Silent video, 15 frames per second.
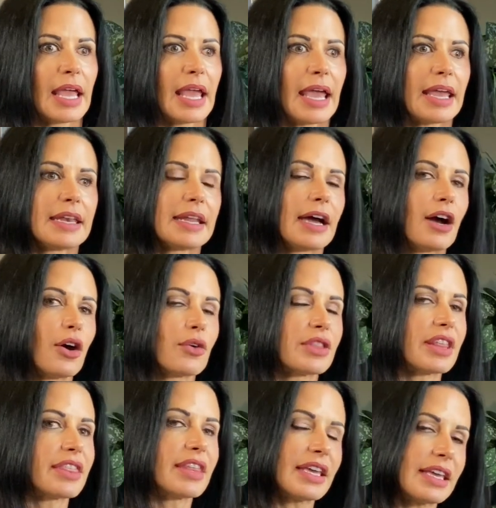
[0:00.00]
And now the
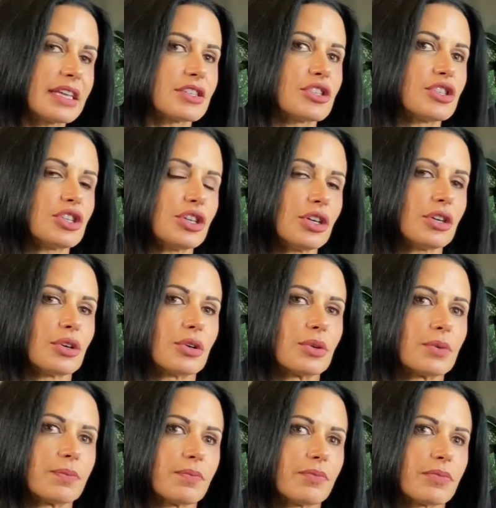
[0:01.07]
thing is
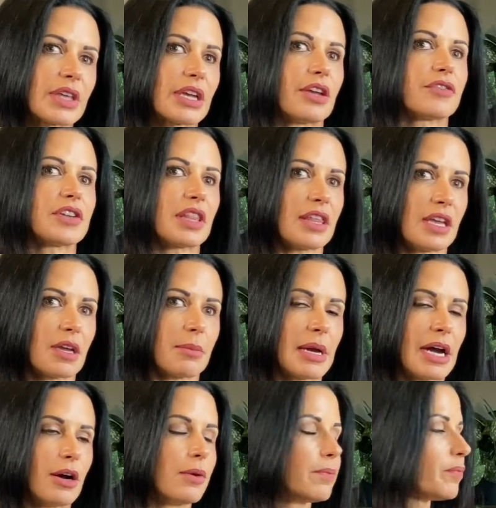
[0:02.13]
too, that you have to think
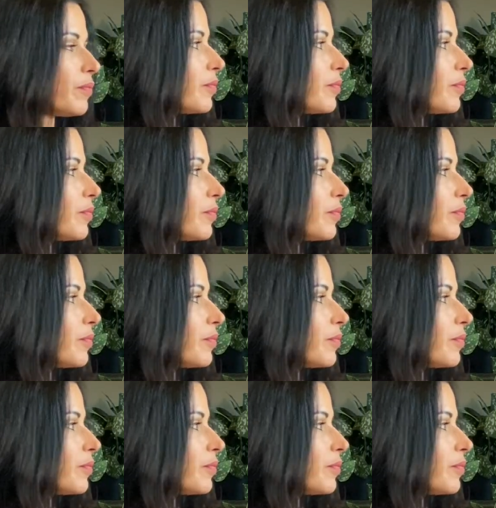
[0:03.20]
about